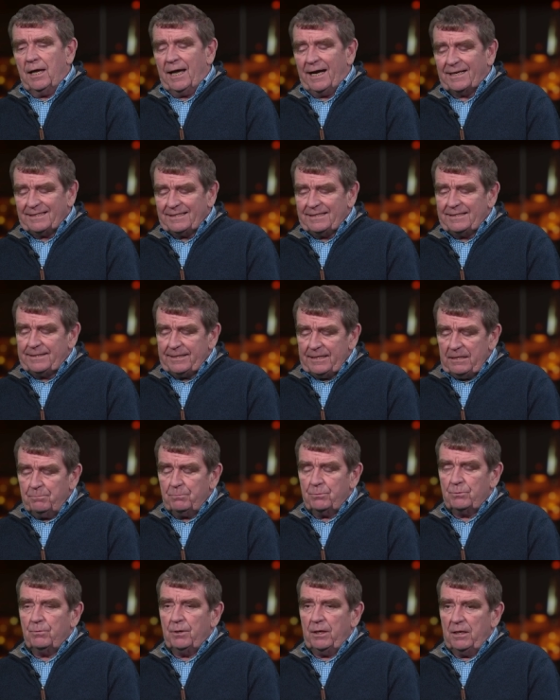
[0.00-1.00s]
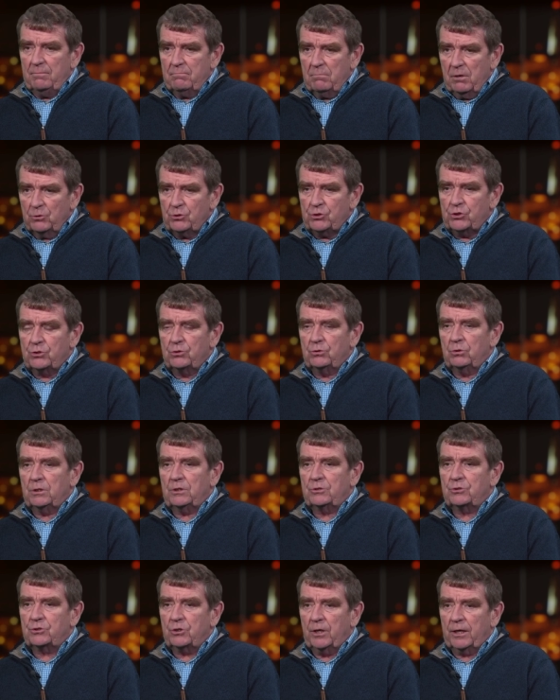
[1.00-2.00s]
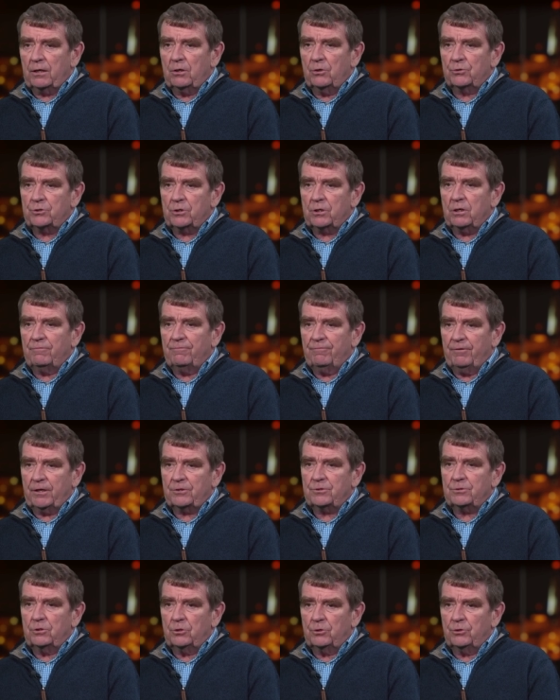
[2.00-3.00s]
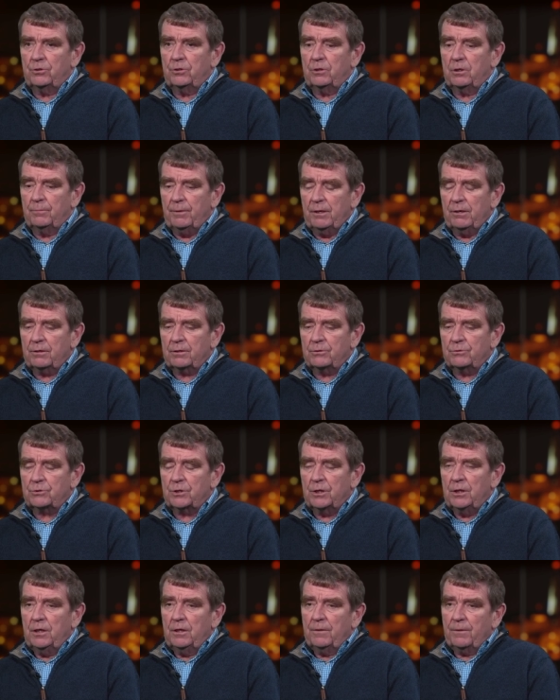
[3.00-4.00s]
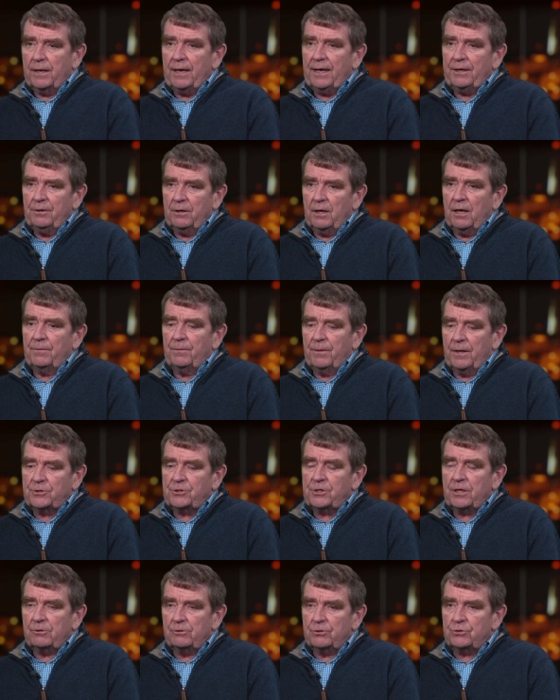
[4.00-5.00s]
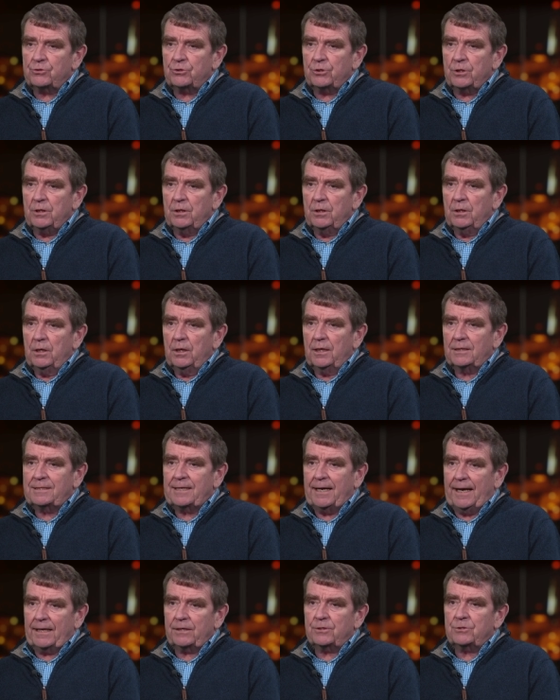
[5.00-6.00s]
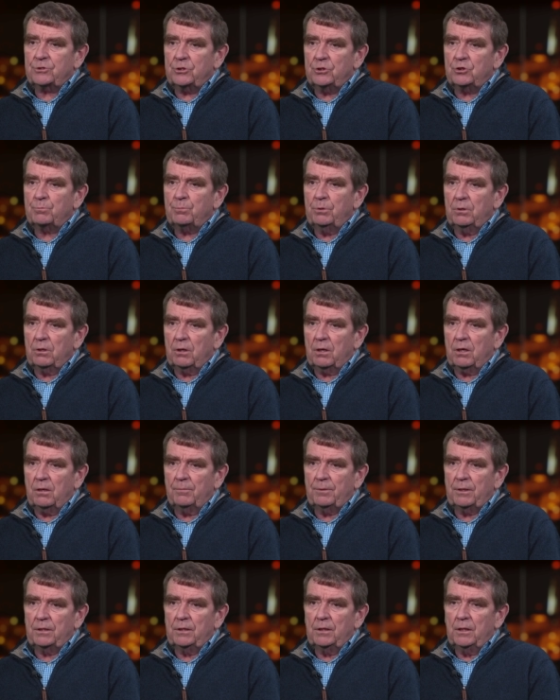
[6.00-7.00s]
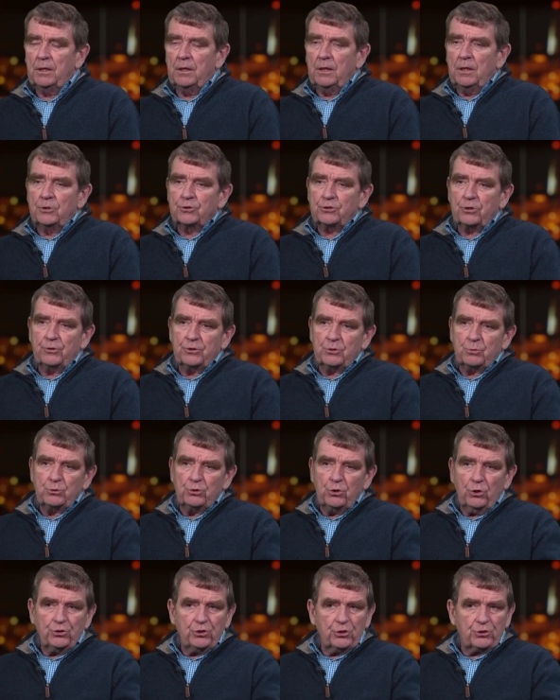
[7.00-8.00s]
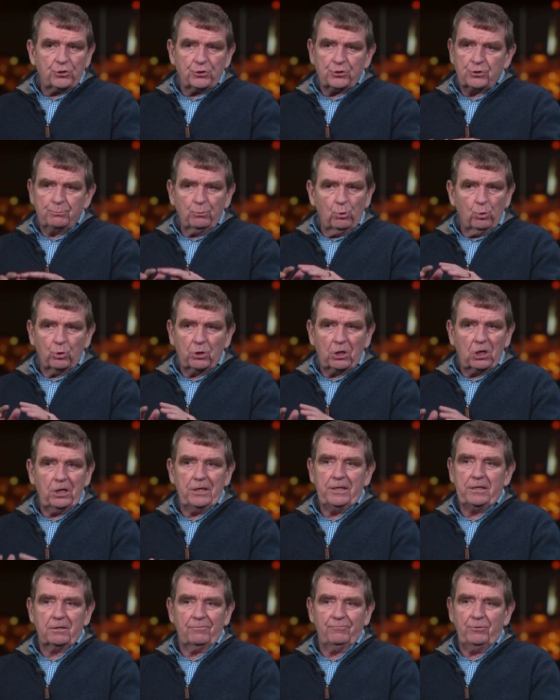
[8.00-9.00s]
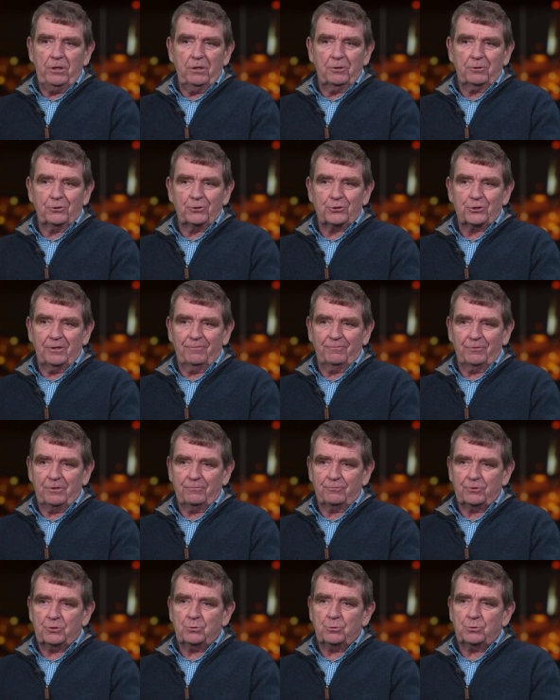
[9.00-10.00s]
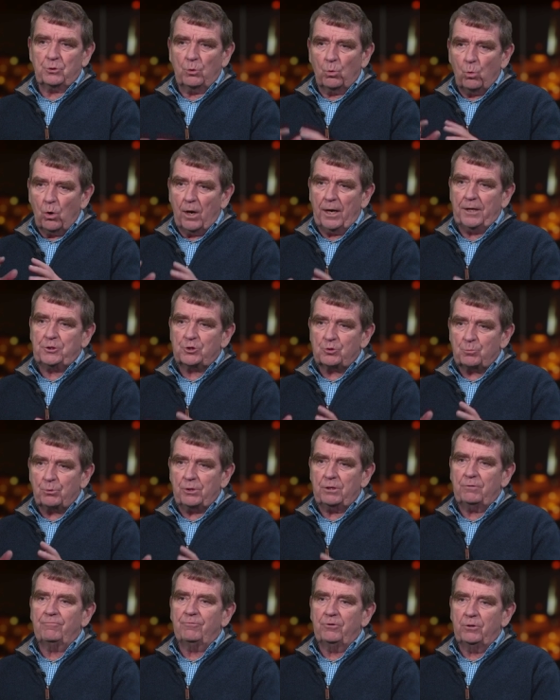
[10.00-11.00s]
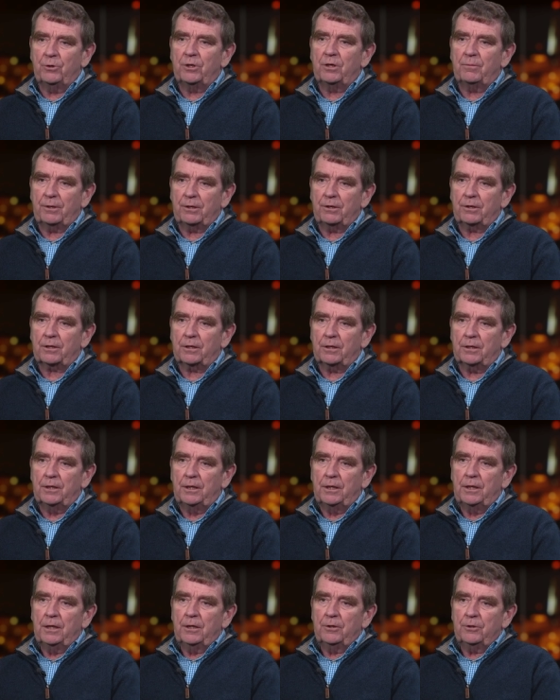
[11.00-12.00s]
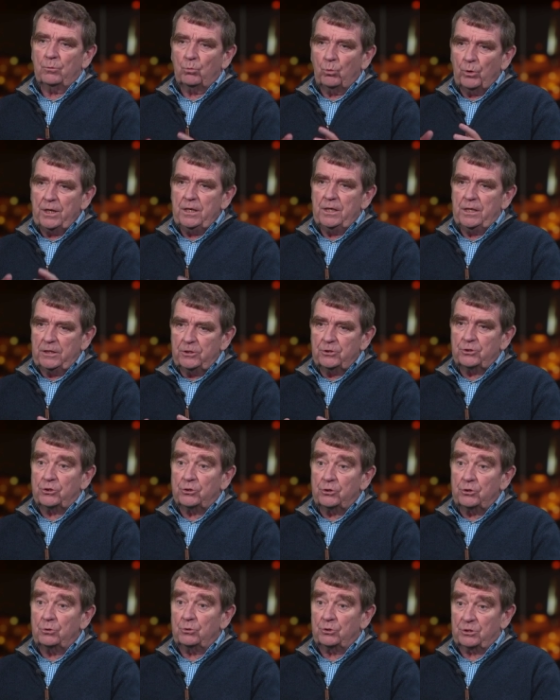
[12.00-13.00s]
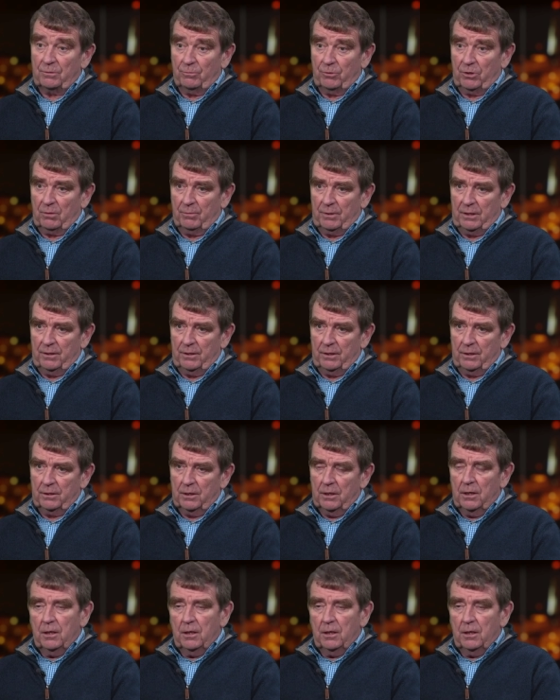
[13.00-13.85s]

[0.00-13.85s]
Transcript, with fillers: had a deep emotional and psychological effect on the Americans. They hadn't had their territory attacked since Pearl Harbor. So this was not just a small clique of neoconservatives. This was a widespread view in America that we needed to do something about that.